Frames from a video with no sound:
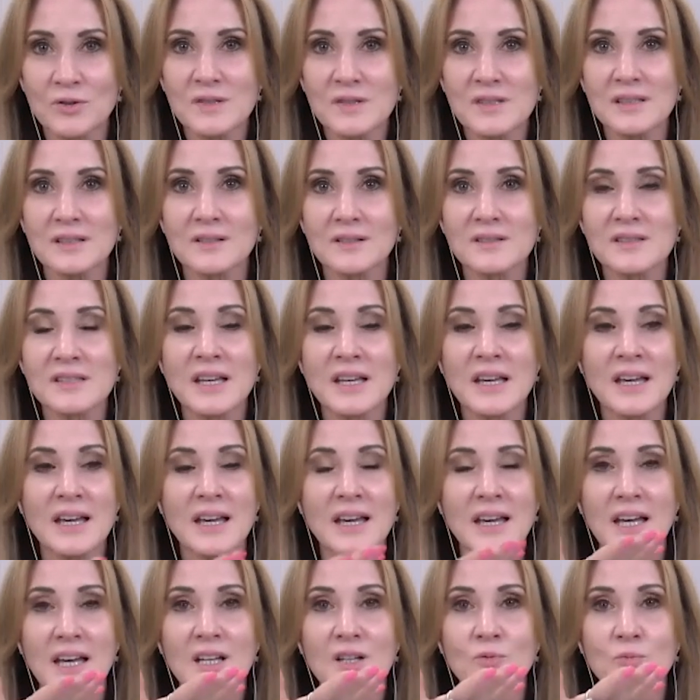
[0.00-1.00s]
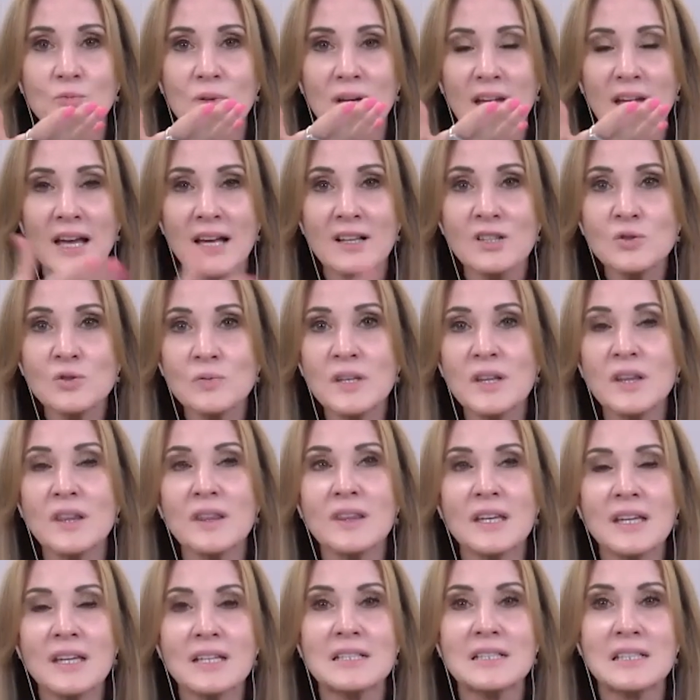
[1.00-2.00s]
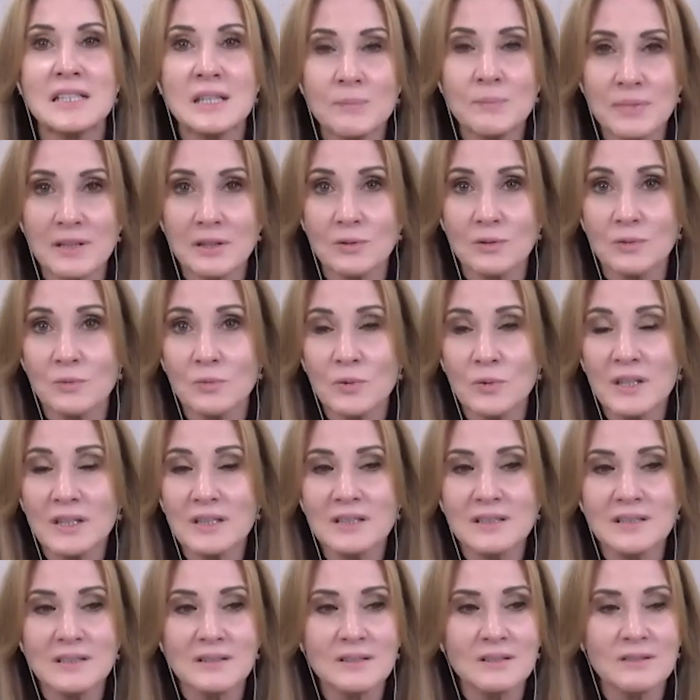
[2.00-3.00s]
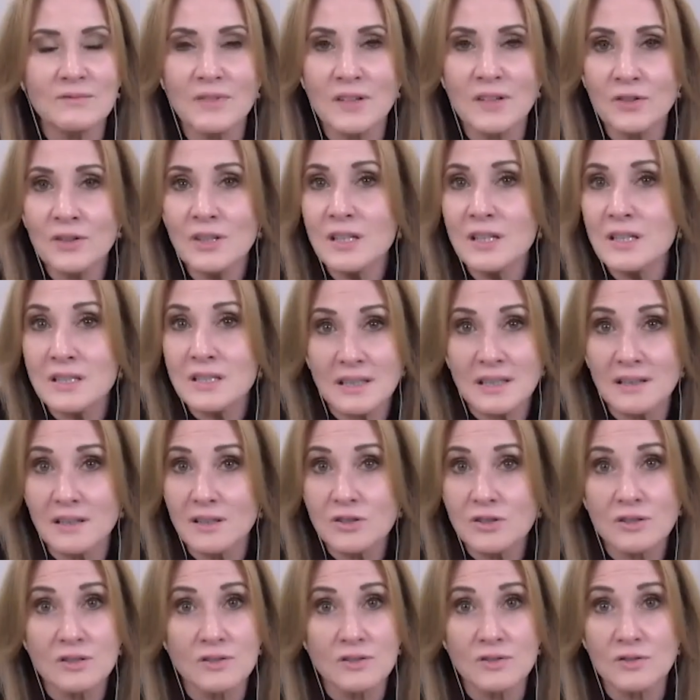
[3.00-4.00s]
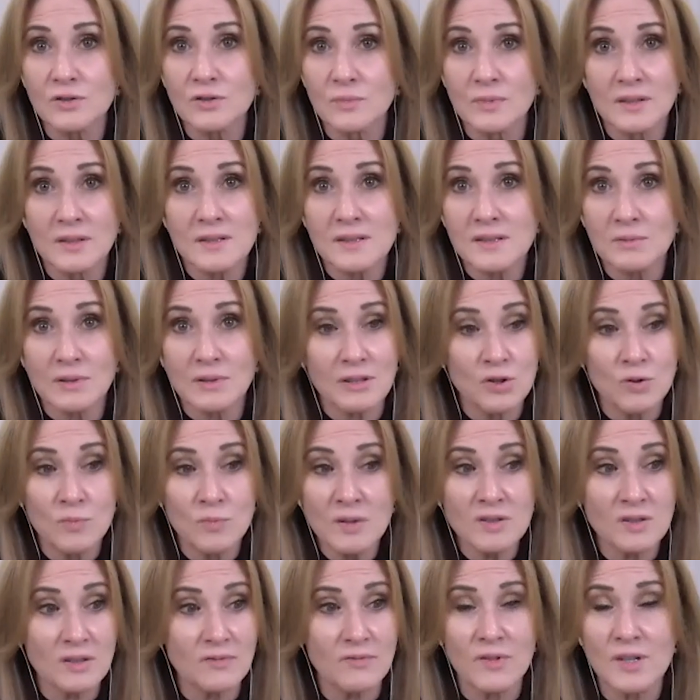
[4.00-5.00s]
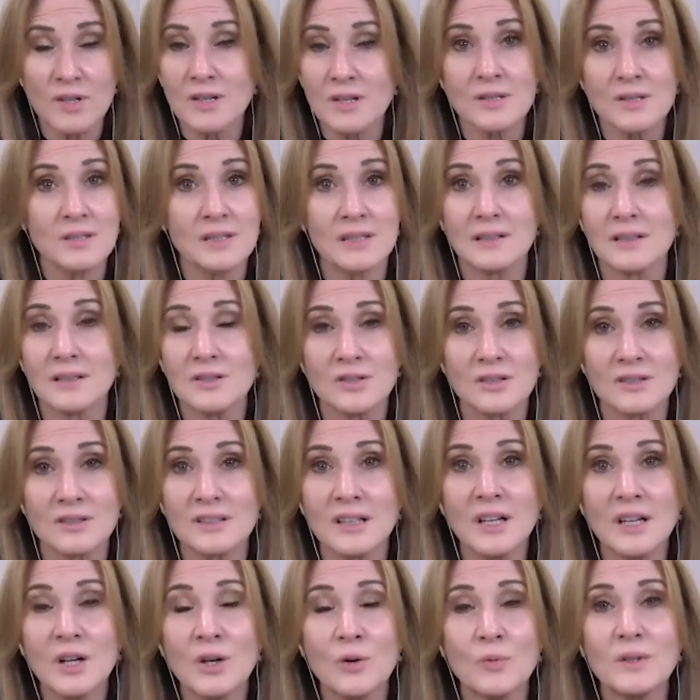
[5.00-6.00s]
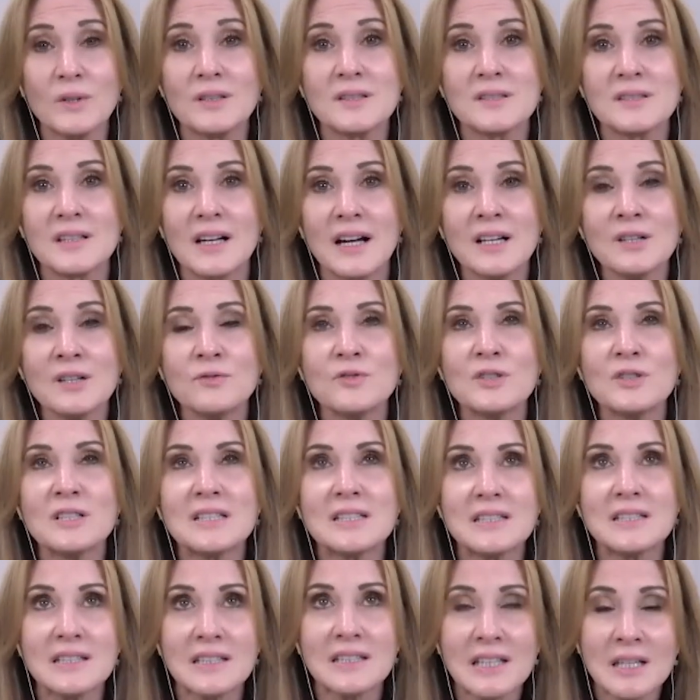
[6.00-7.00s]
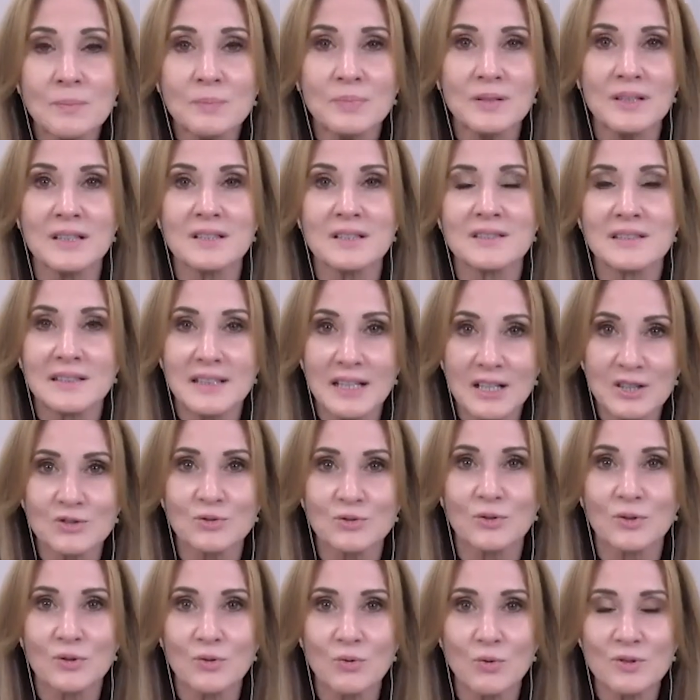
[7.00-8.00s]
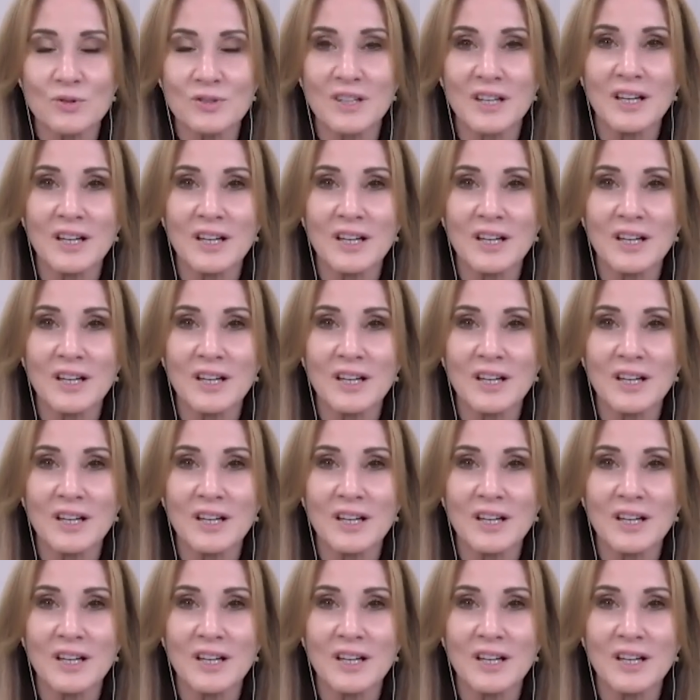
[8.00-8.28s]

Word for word: cells. And as we think deeply, we very intelligent humans. Humans are very intelligent. We're designed for deep intellectual thought.